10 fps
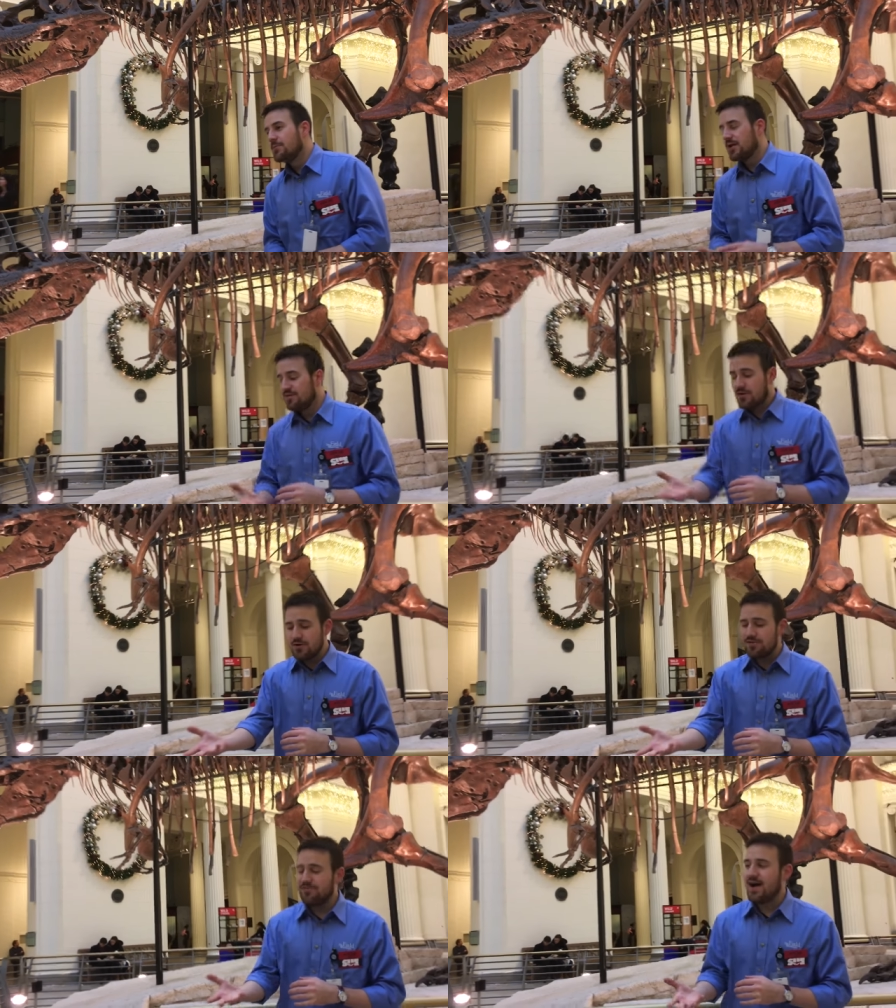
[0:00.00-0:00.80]
But if you
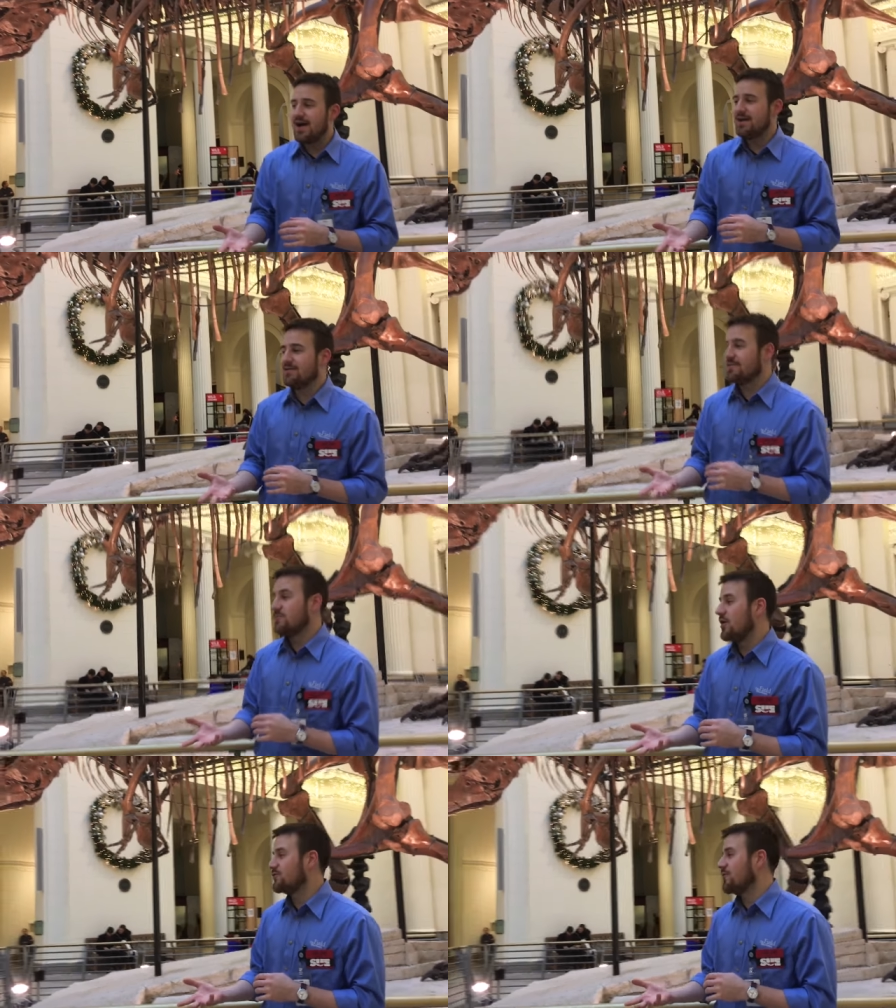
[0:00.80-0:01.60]
were to find a
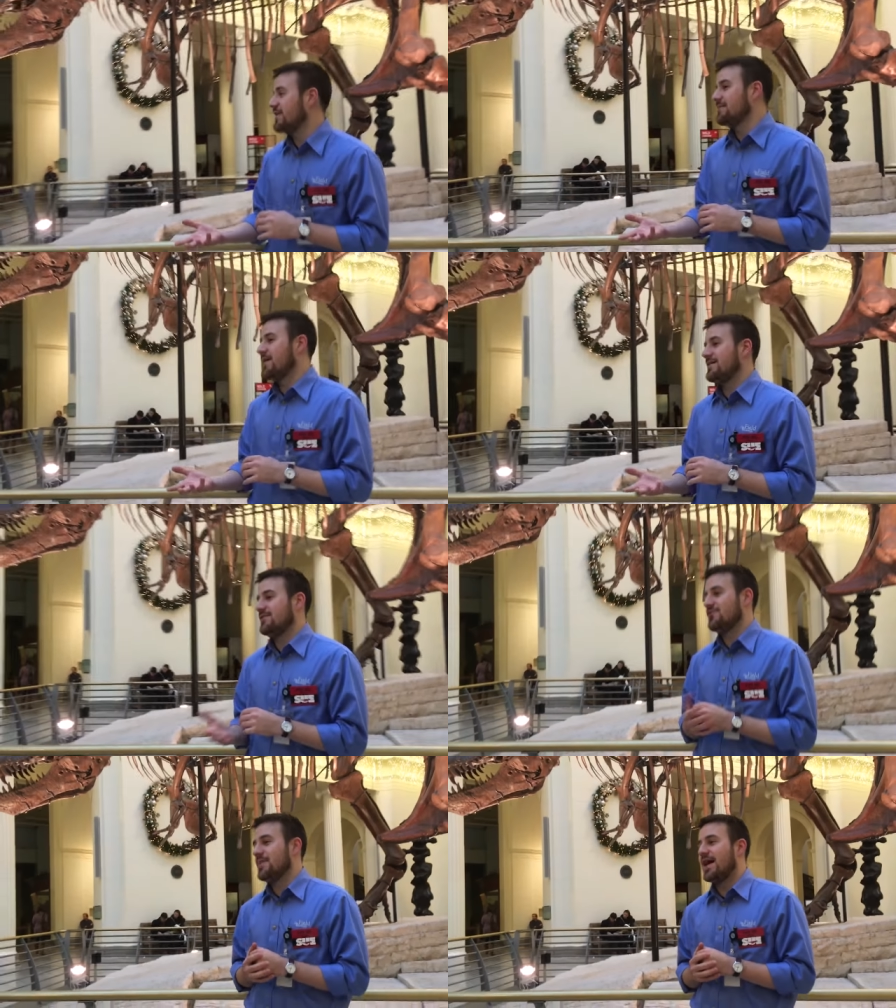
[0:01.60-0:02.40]
small trilobite
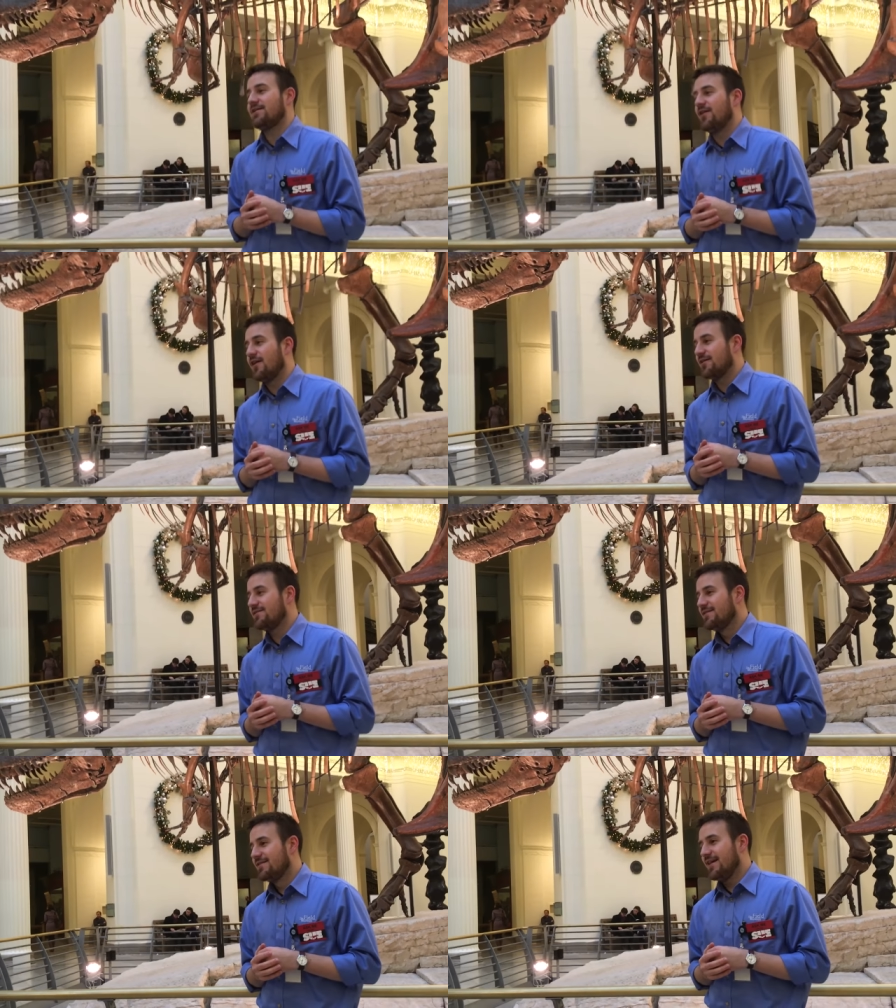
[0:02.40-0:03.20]
in your backyard,
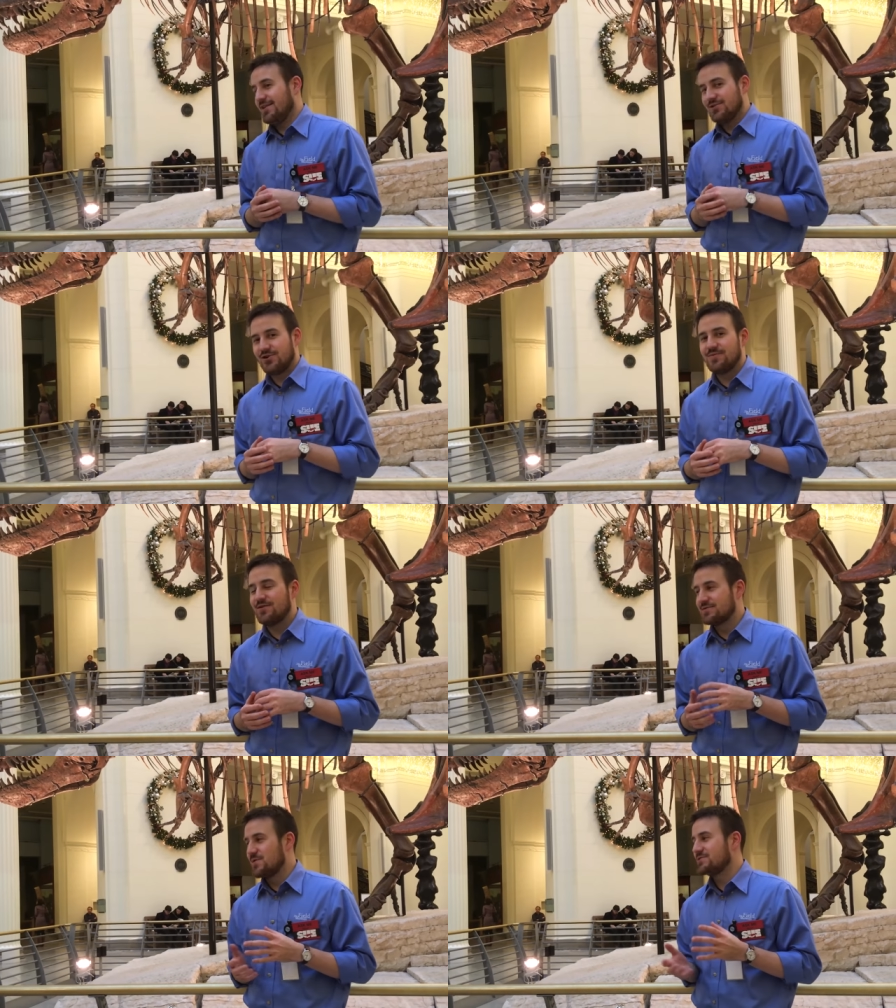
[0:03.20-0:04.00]
and you told me
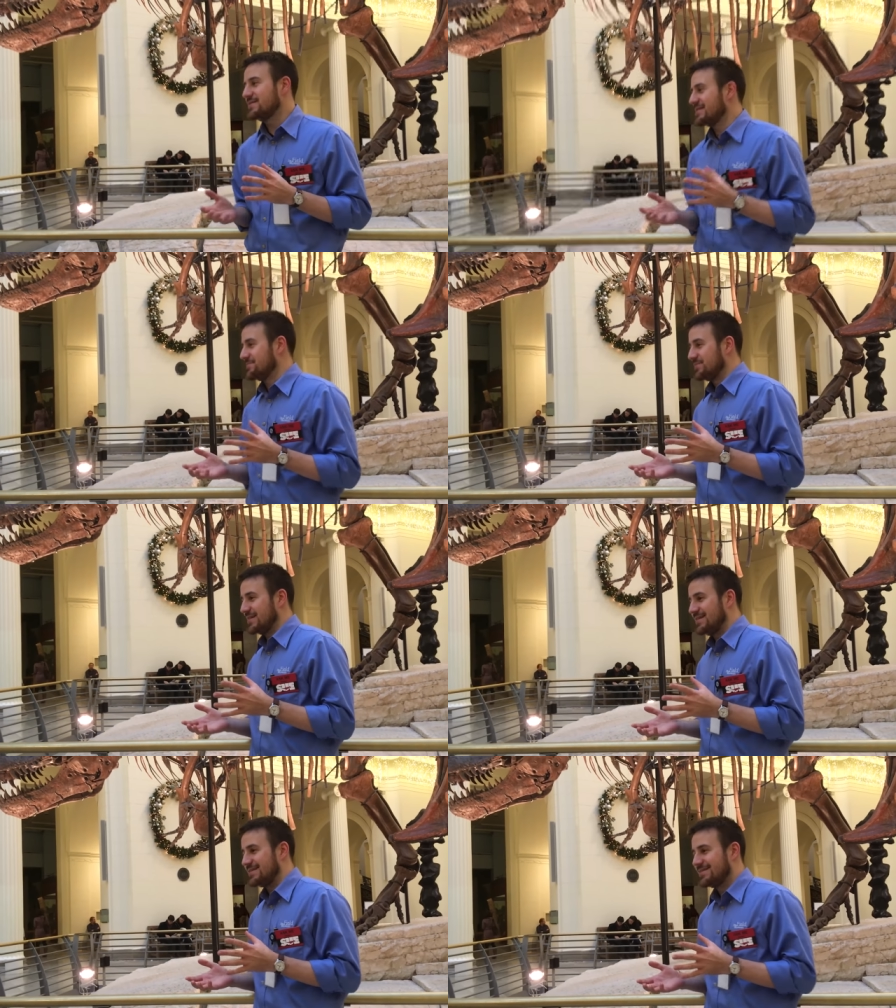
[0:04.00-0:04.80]
it was mostly
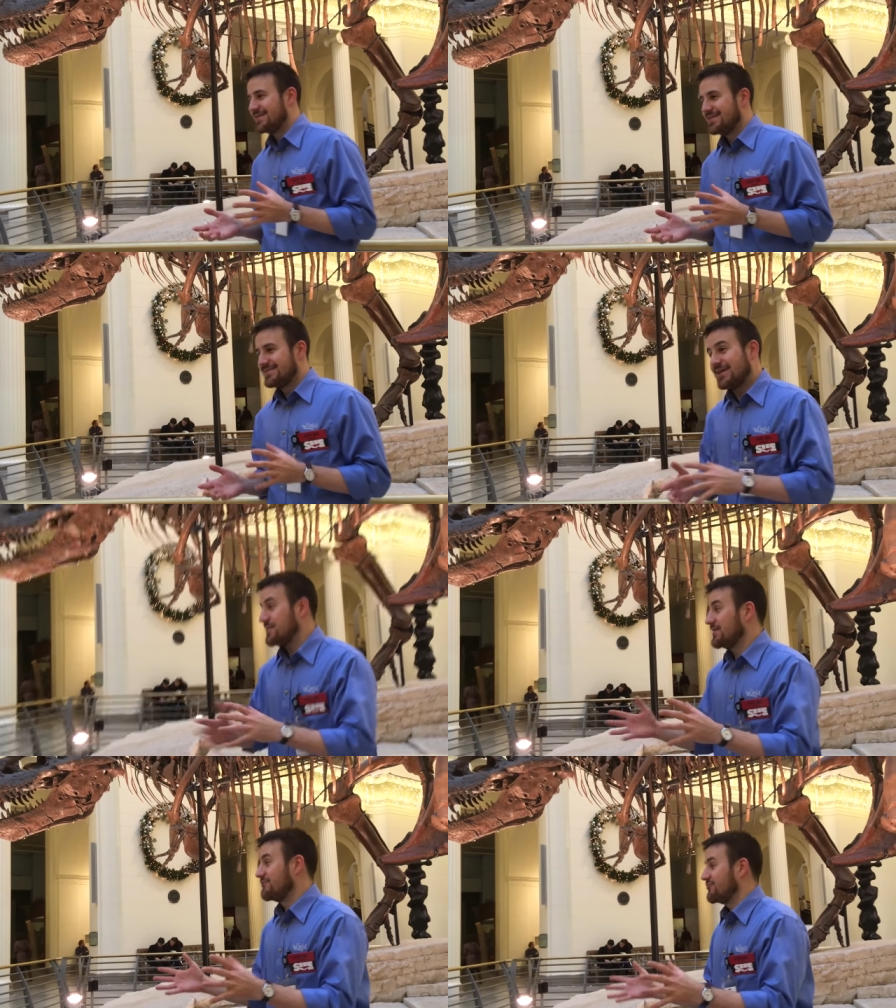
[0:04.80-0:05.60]
complete, that'd
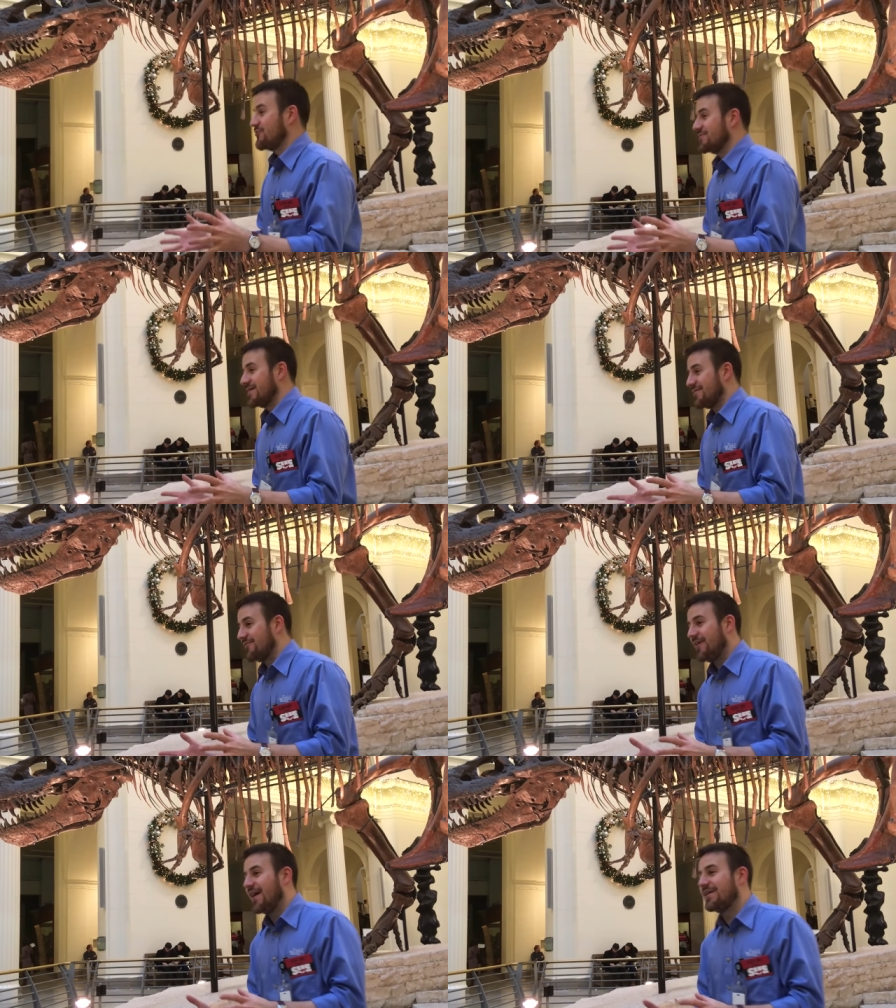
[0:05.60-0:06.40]
be an
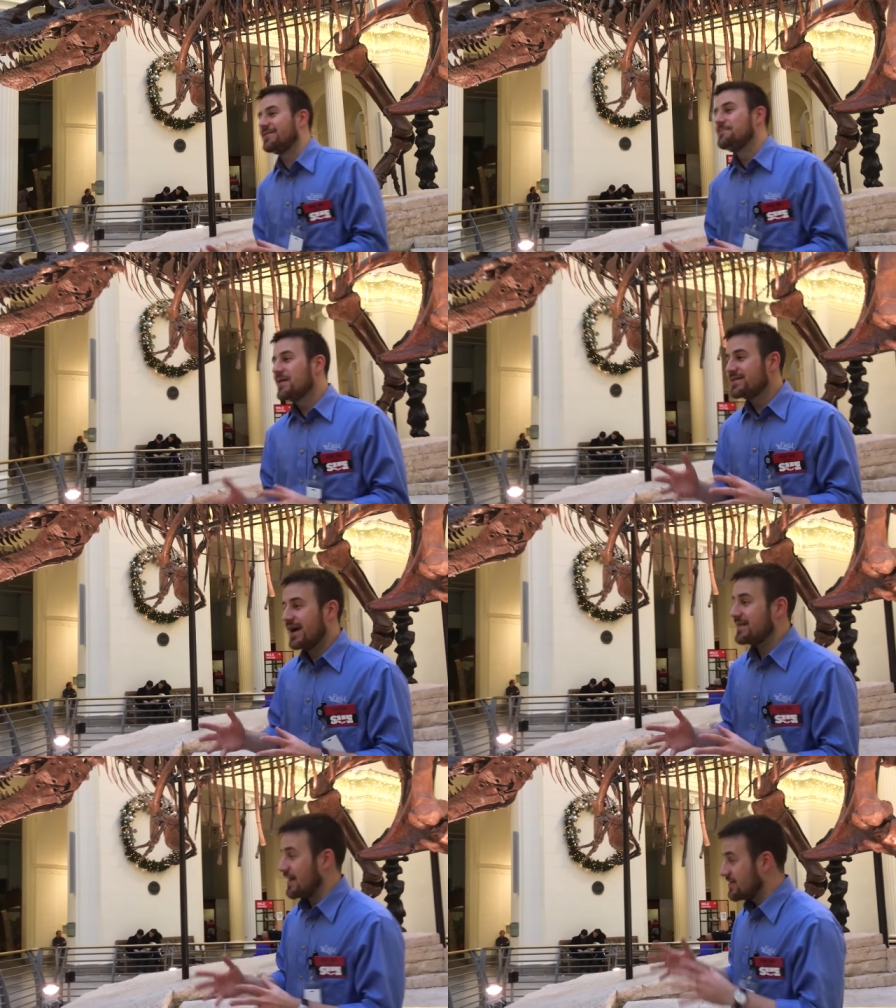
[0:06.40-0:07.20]
extraordinary find.
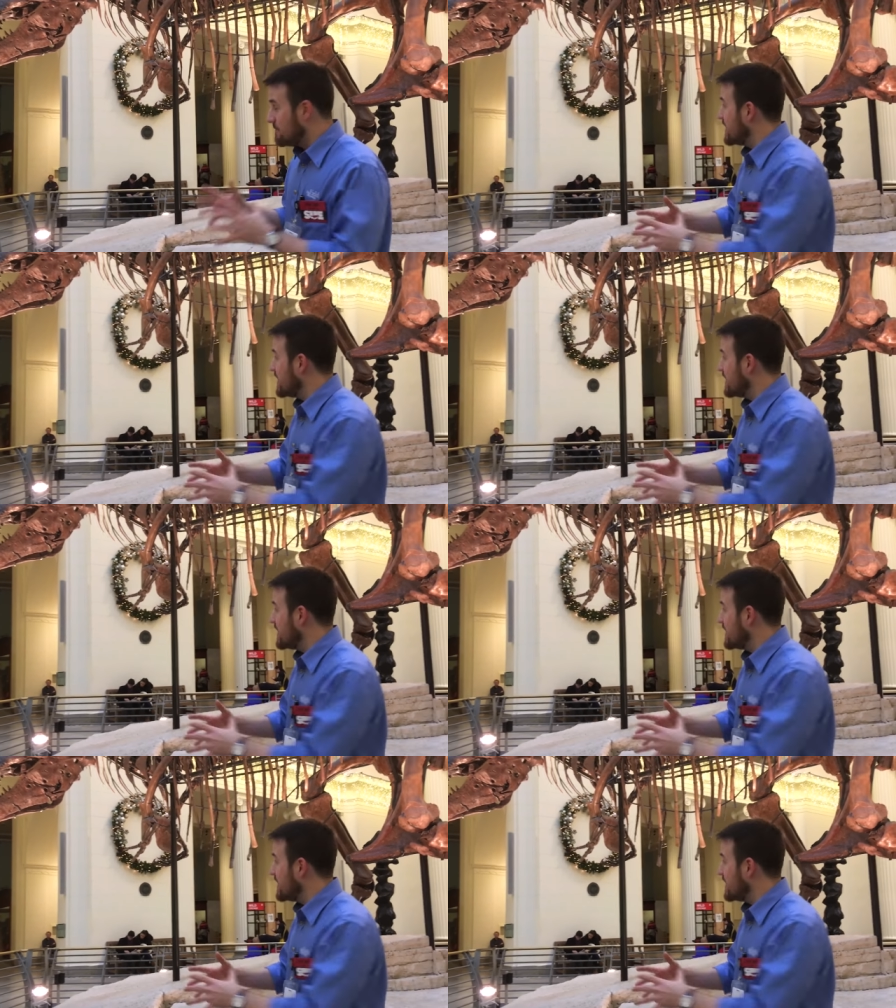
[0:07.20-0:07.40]
And the